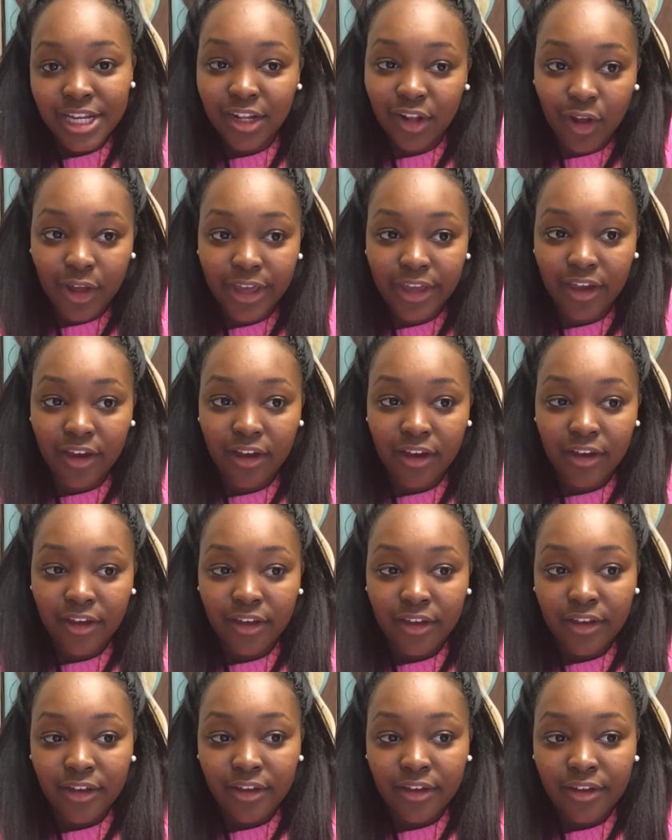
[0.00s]
Like
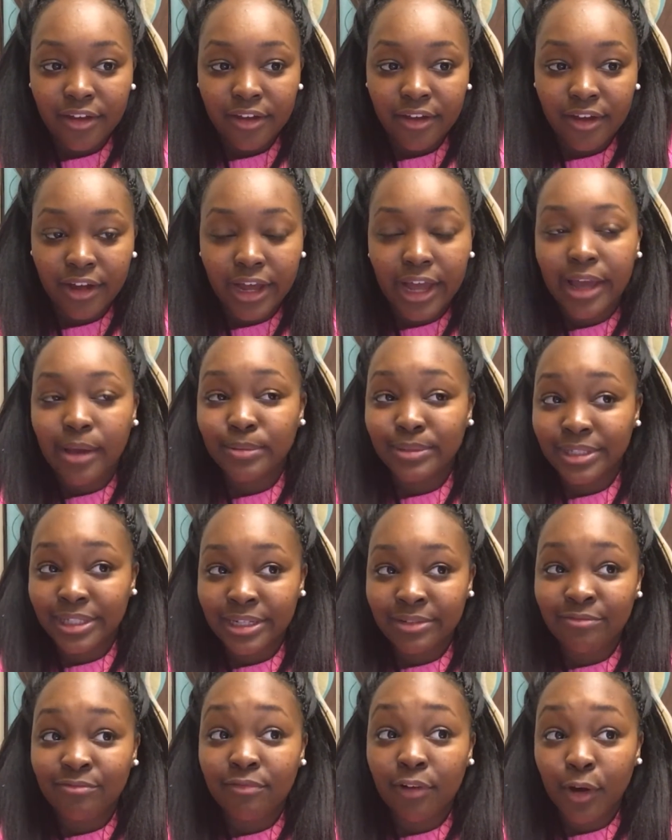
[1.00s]
okay, I was
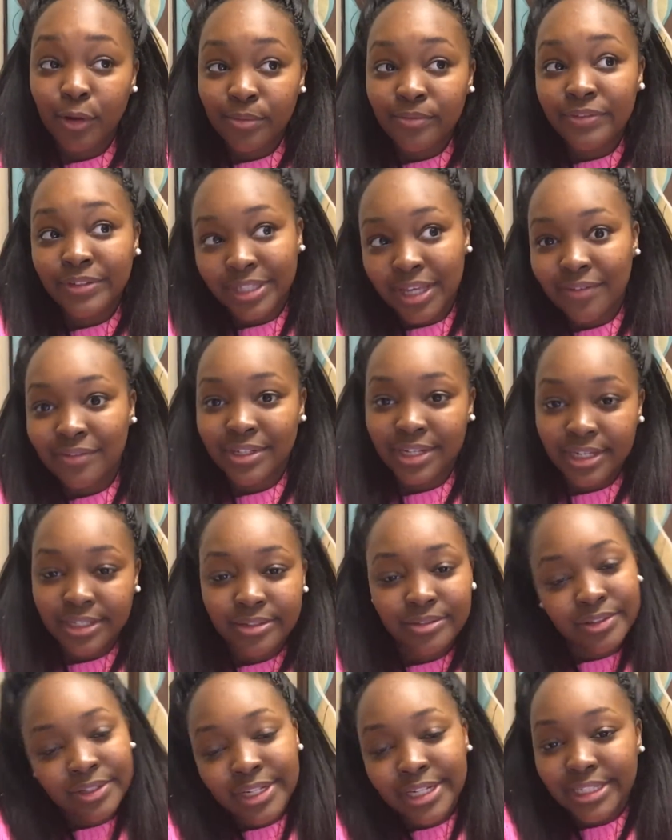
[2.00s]
in Rome for seven days,
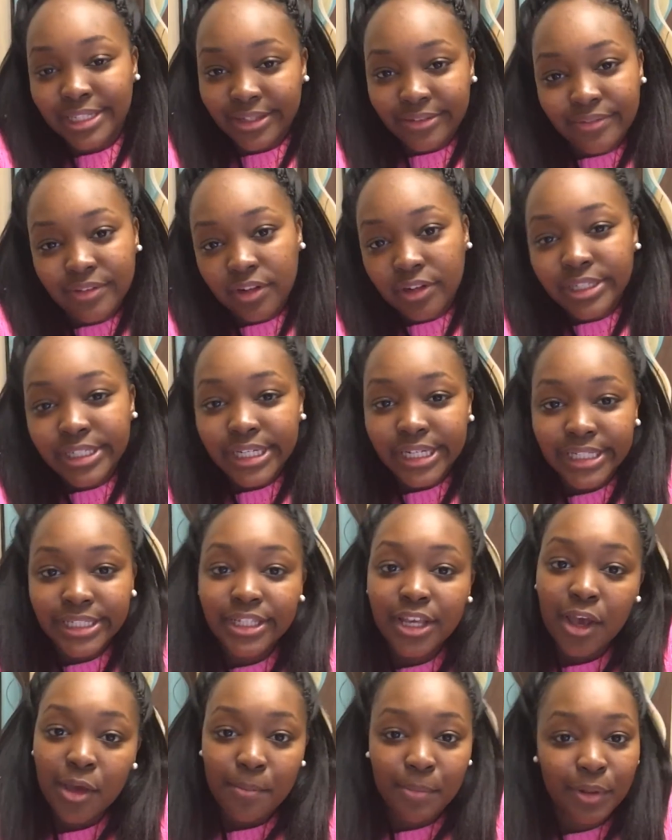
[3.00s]
I was in Italy for nine
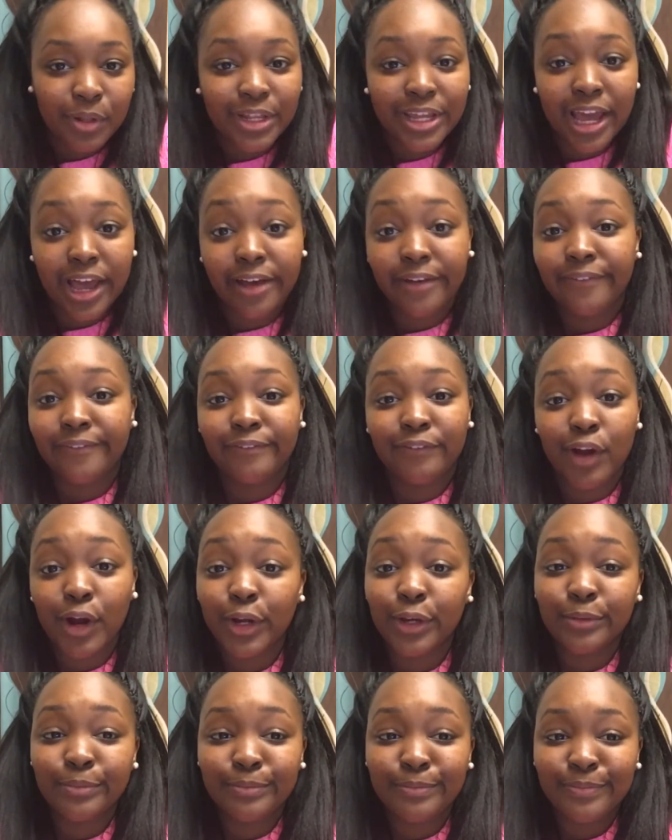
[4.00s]
days. But yeah,
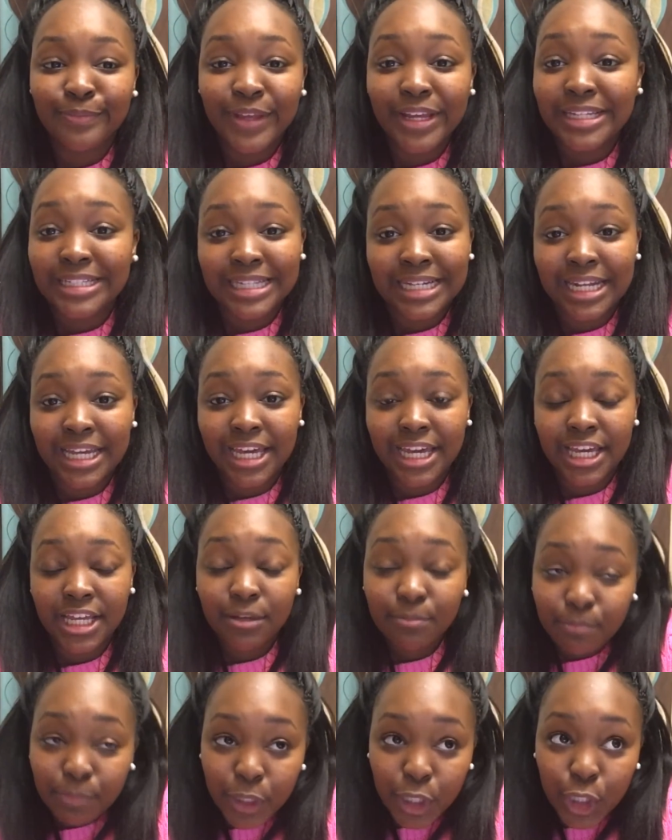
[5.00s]
Rome,
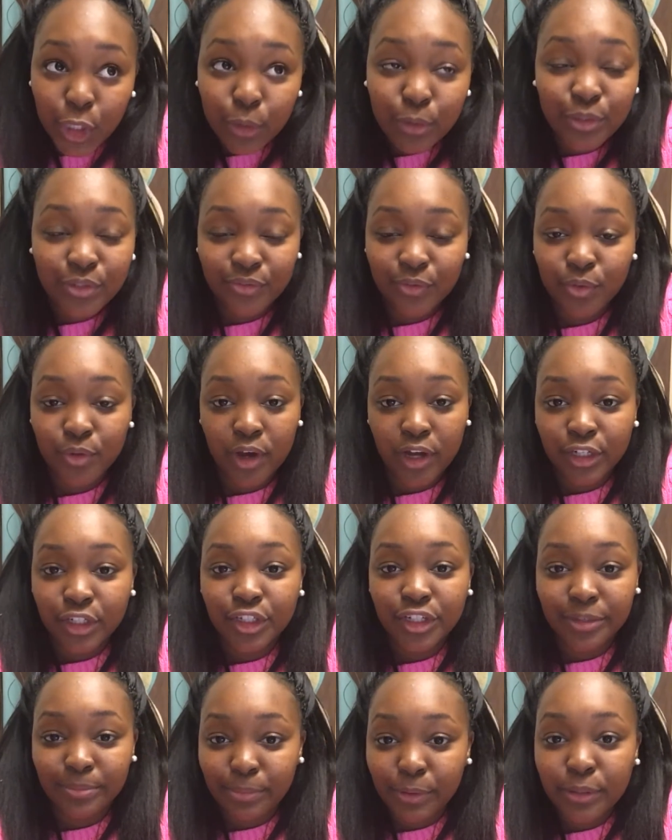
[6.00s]
Italy, beautiful
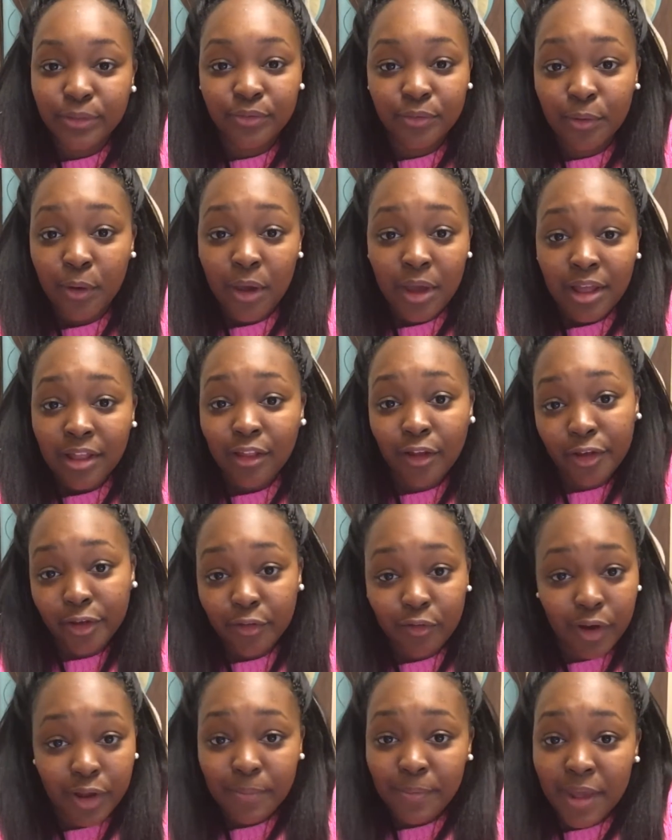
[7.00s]
country, beautiful,
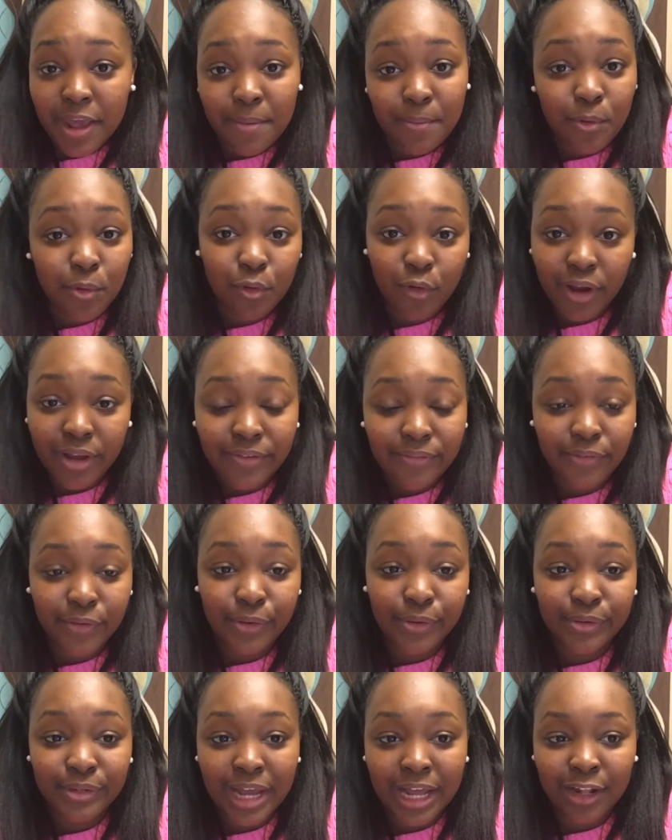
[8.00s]
like great people, great
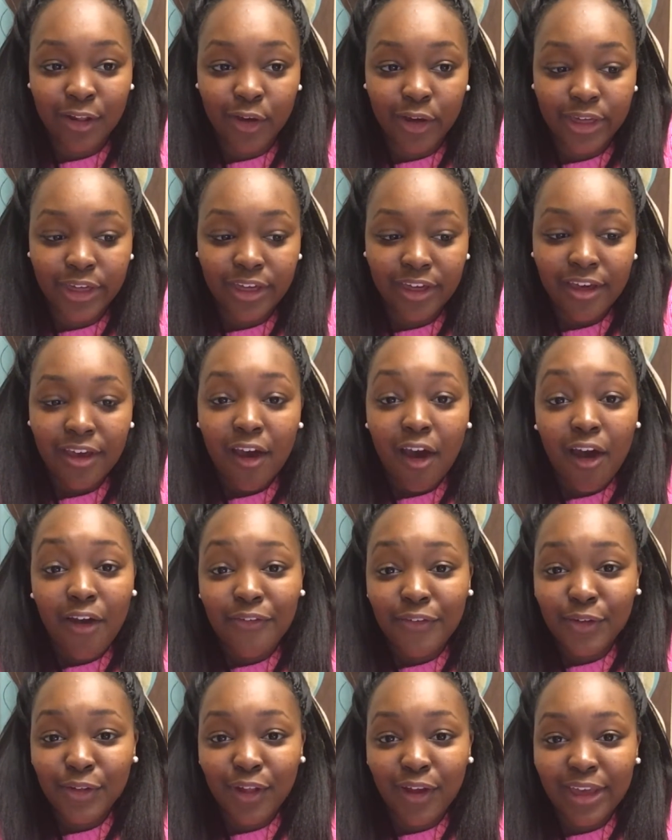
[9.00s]
food. And like,
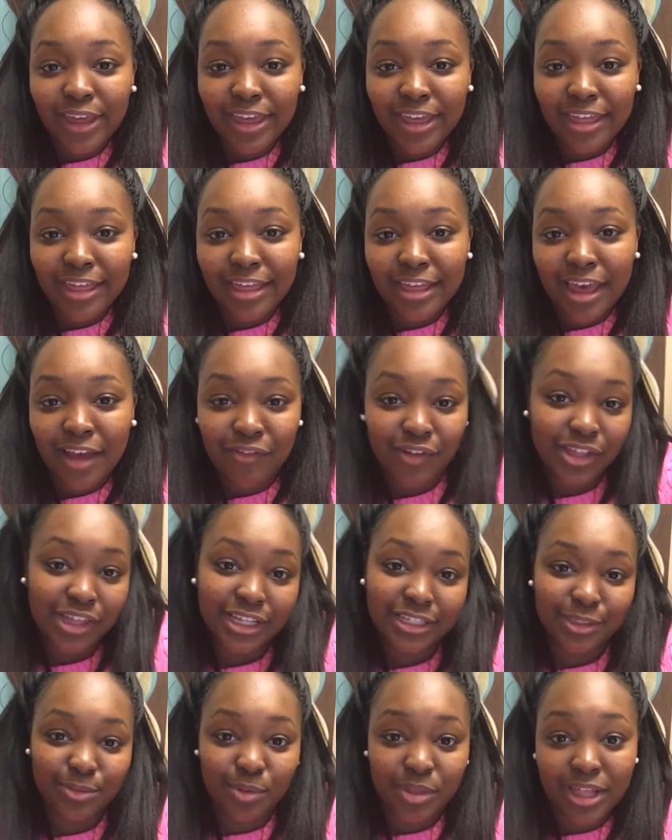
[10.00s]
I feel like
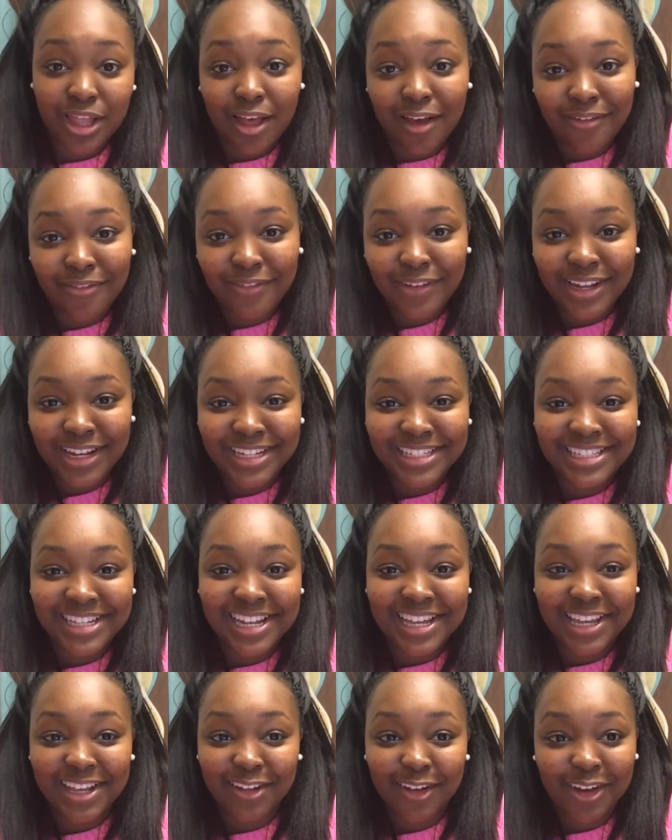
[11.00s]
everything's with love in
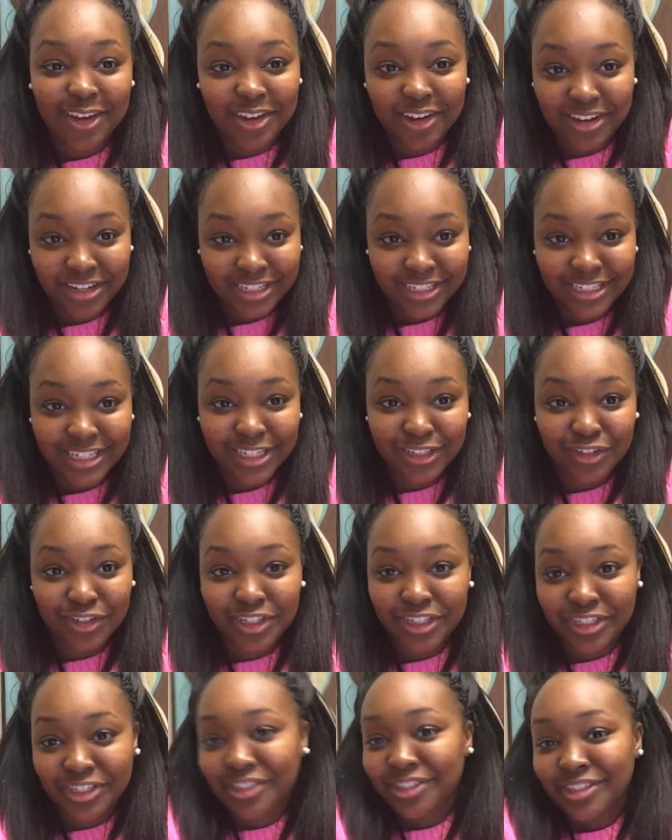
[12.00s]
Italy. Like I
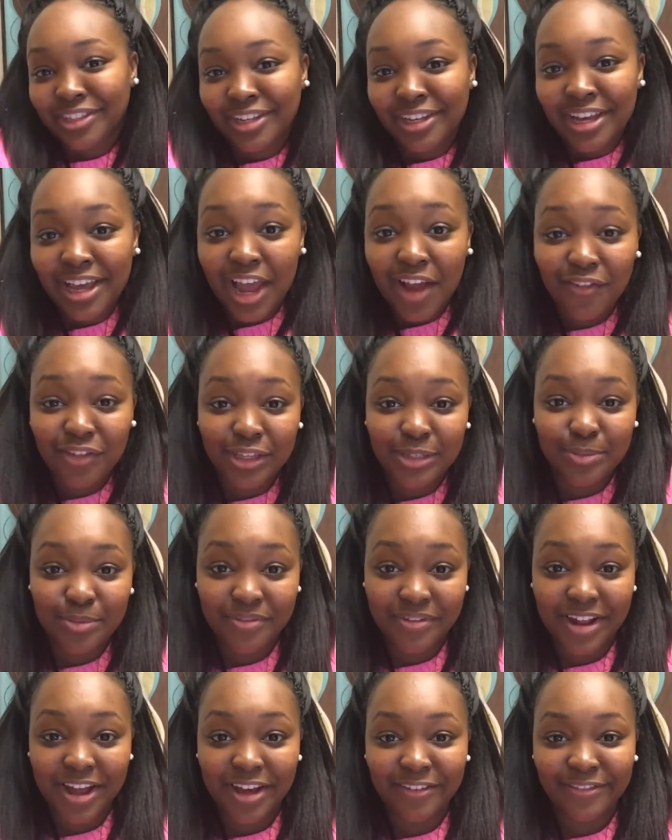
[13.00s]
literally just, everything's
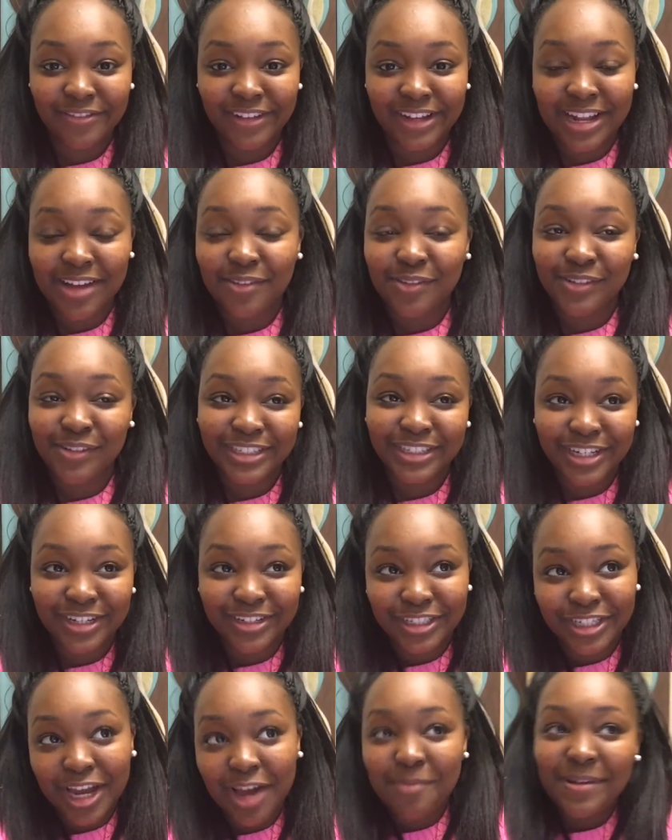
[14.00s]
with love and everyone, you know,
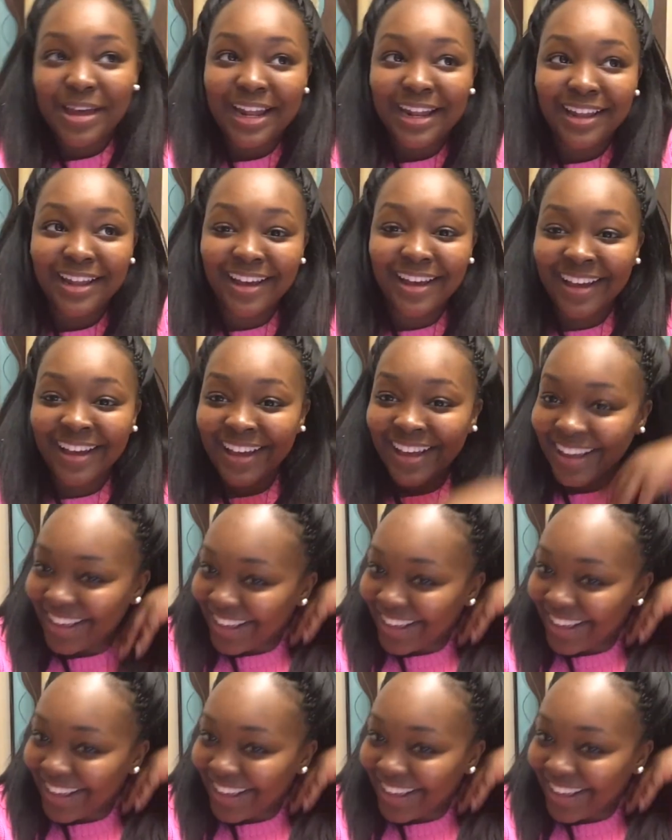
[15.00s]
ciao bella,